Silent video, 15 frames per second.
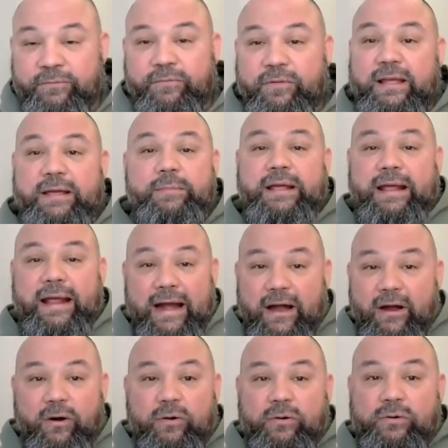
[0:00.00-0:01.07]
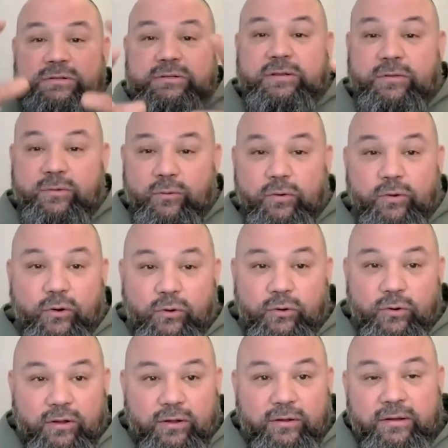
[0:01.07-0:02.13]
flaming arrows through
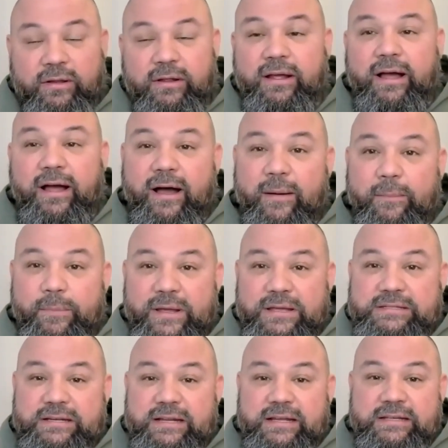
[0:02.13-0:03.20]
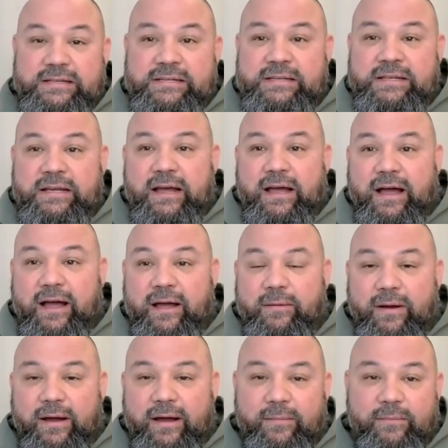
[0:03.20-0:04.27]
Google uh, business.
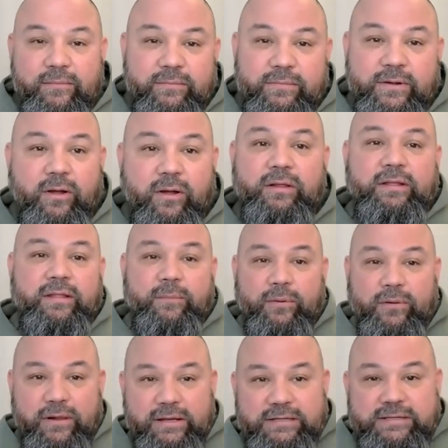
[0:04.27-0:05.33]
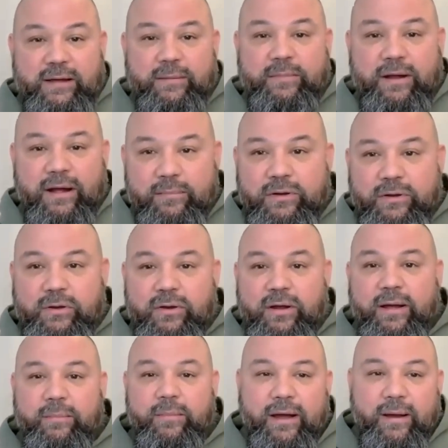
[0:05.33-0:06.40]
I'm, I'm calling the police. I'm, I'm,
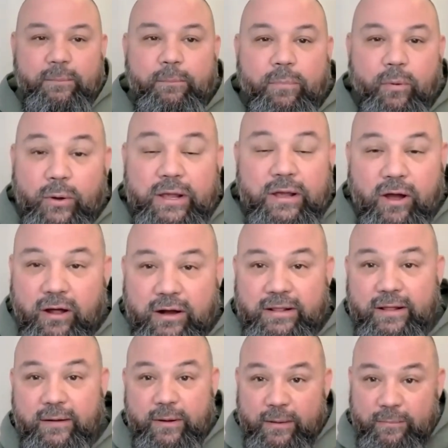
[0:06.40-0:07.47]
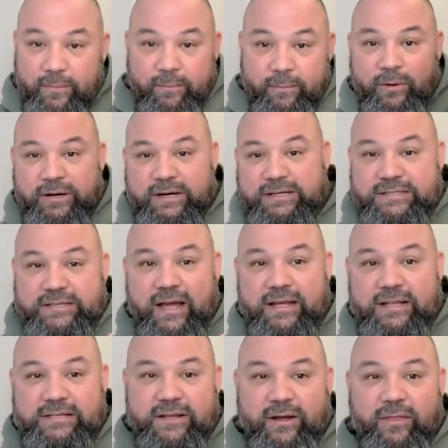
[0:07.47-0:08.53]
I'm, I'm boycotting them. I'm putting
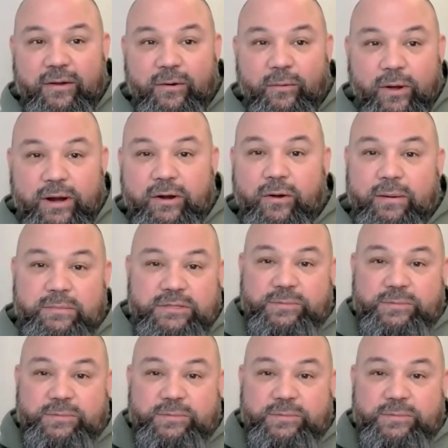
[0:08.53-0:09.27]
signs on their window.